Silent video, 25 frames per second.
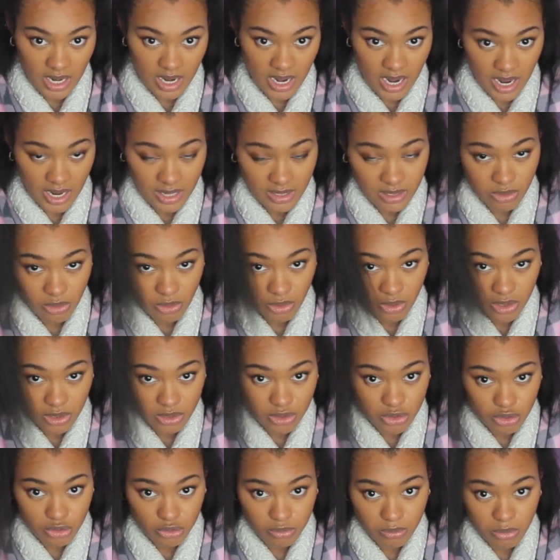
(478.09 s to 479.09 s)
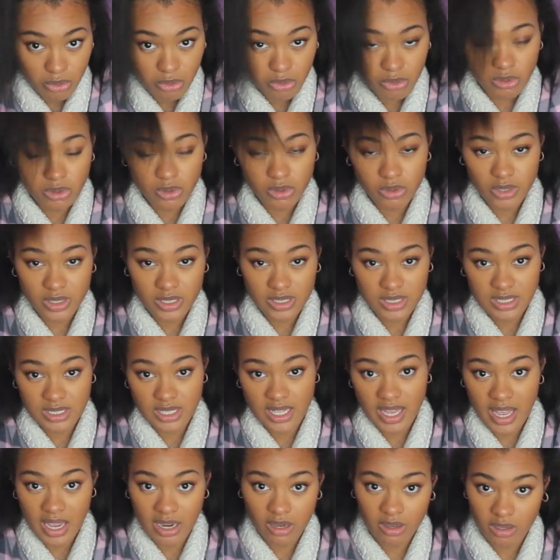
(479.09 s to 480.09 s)
not going to pull or
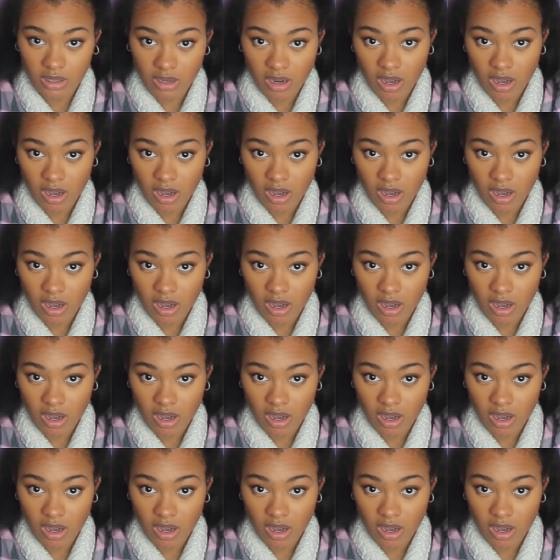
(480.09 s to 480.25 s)
snag or